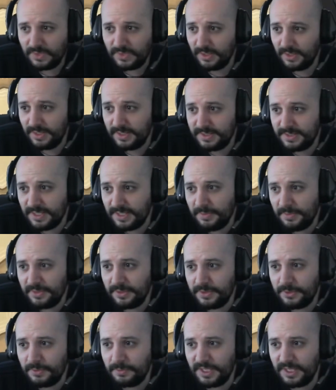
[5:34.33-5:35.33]
And
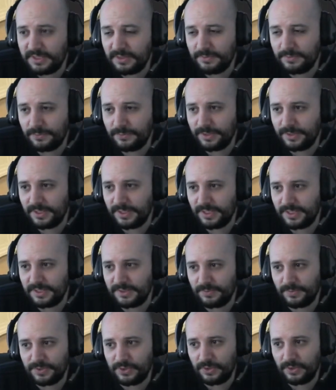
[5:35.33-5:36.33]
something you might have
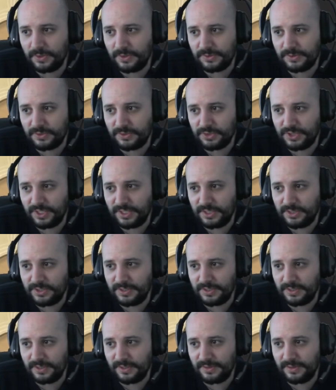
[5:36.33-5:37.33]
realized, which also changed,
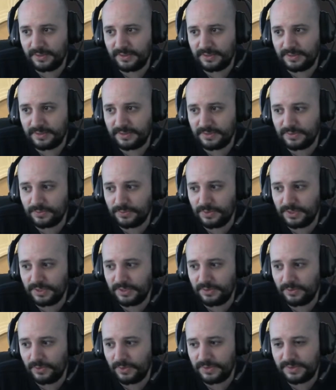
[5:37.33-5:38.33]
and I think this is really
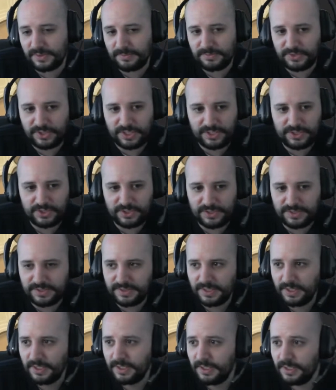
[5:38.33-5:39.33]
an awesome change, is
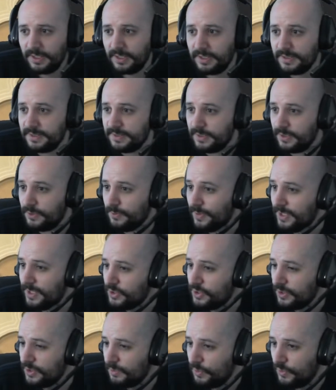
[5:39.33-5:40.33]

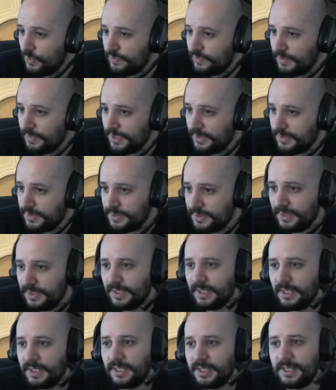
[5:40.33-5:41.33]
sequential movement.
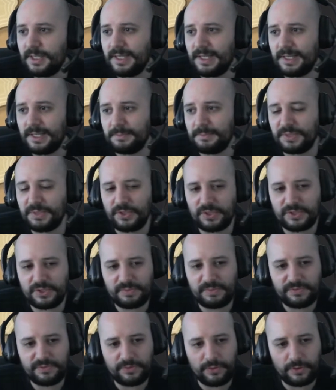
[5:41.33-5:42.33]
Because
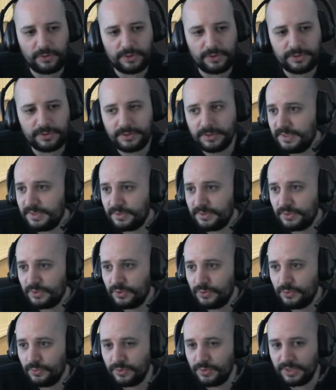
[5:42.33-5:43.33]
before,
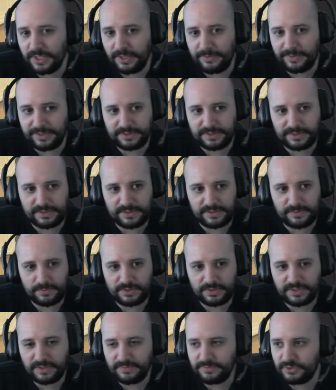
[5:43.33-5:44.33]
two characters
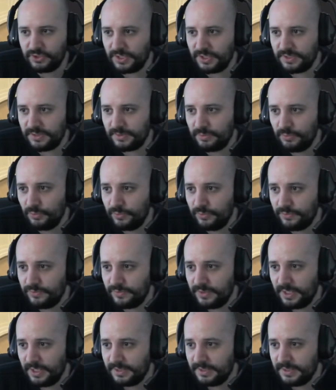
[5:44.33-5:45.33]
would have just
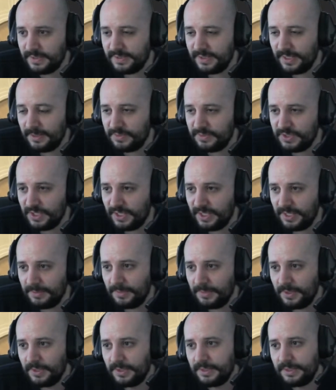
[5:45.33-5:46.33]
moved at the same time.
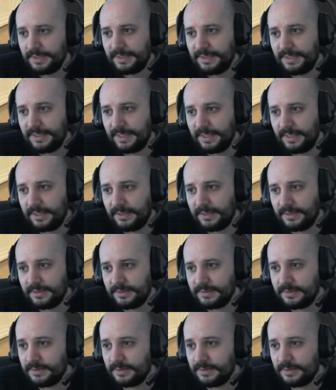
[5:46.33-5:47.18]
And